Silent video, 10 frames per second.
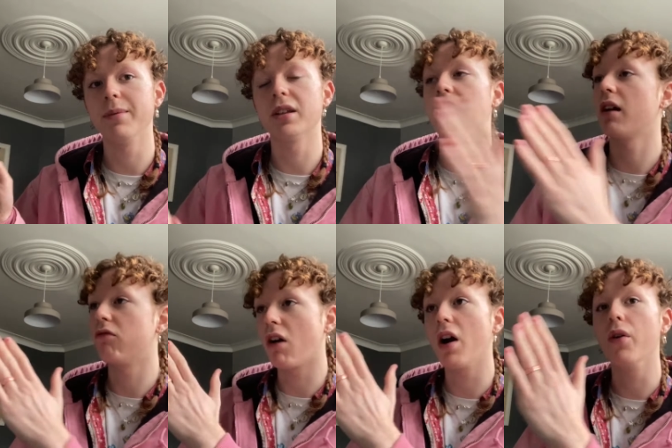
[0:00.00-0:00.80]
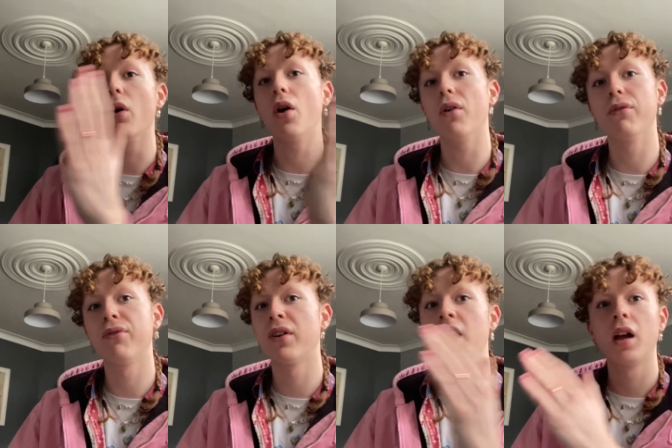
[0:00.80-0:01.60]
So like a row of
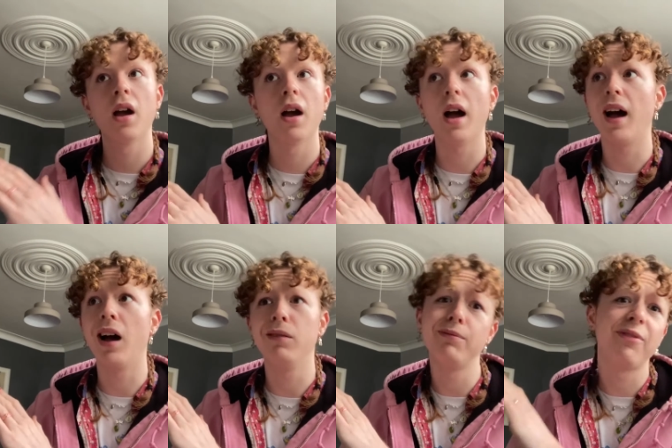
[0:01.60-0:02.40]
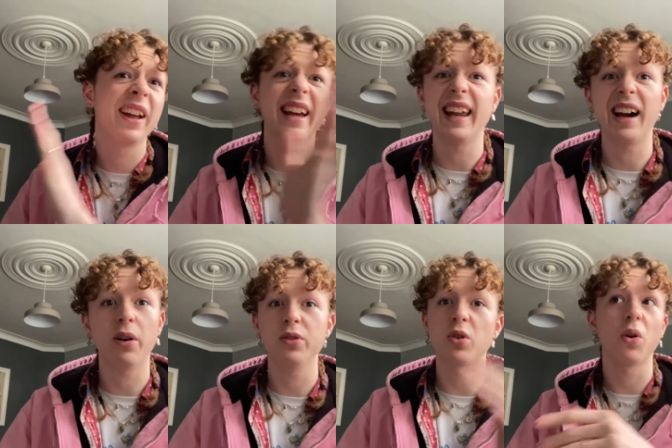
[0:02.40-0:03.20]
uh,
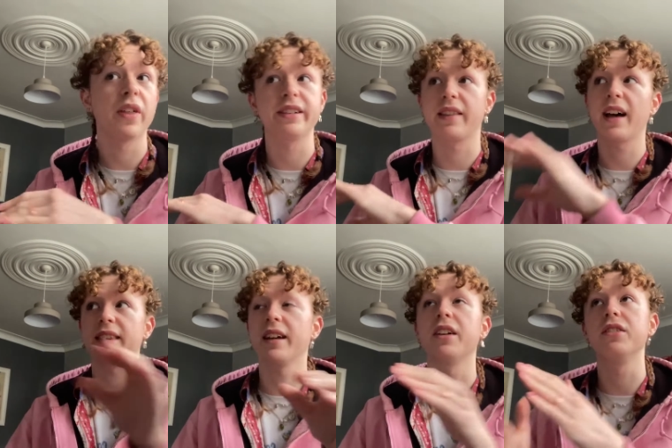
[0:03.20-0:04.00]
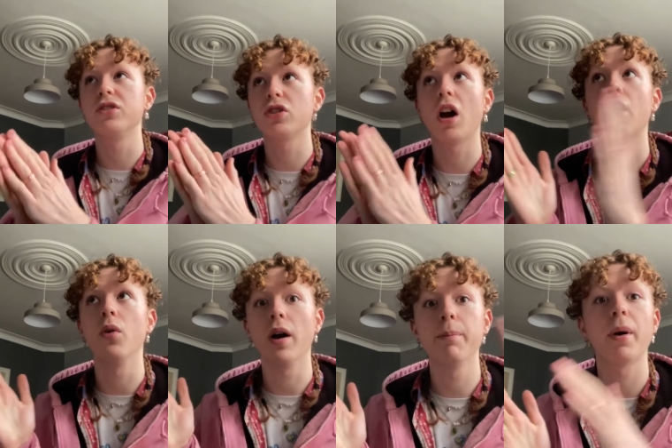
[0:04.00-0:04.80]
fingernails or things like that that could show
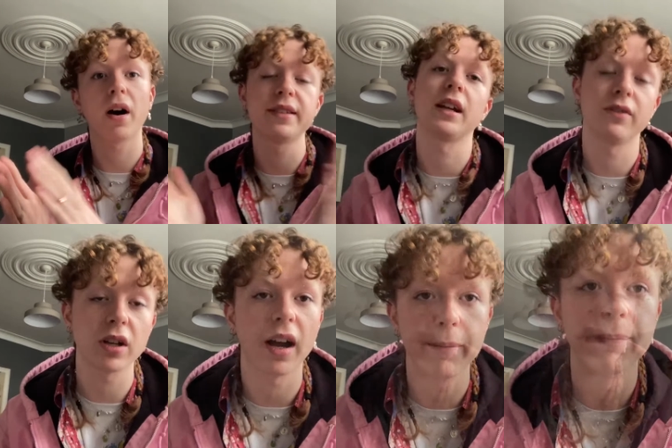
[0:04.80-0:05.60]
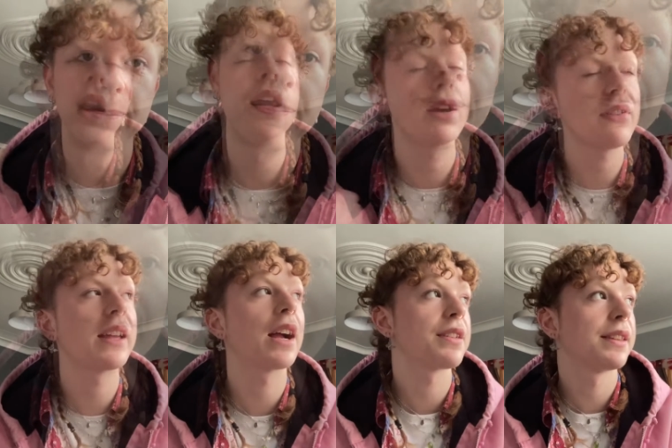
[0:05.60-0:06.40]
passing of time. Another
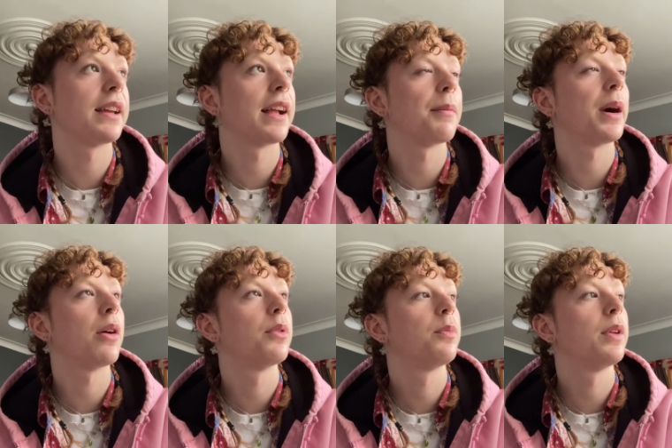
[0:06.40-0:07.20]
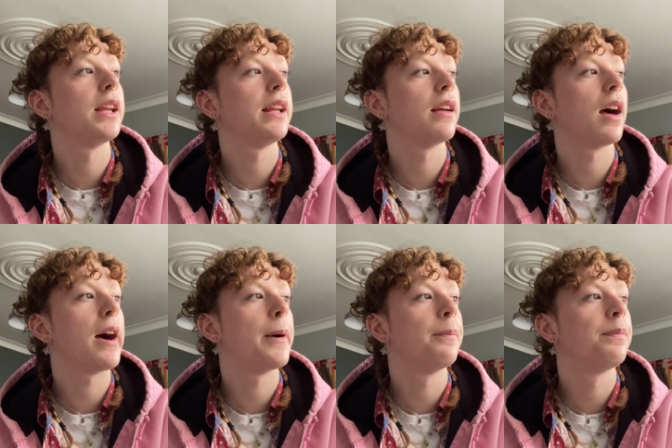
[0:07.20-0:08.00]
thing I was thinking about would be
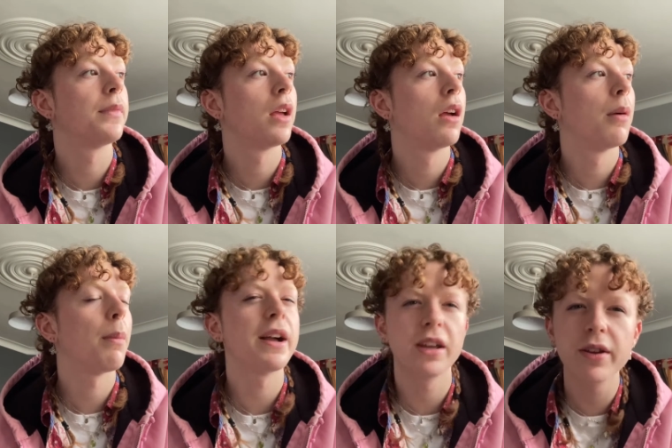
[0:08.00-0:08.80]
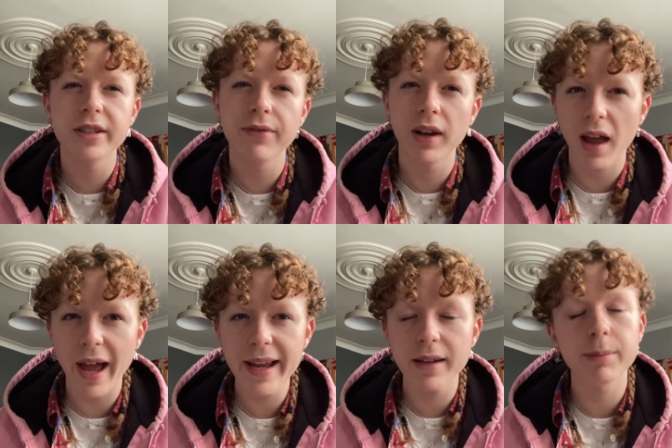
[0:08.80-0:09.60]
um, my use of
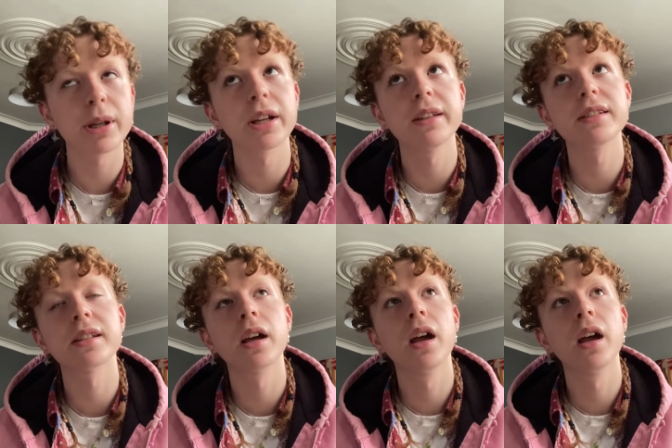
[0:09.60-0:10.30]
light because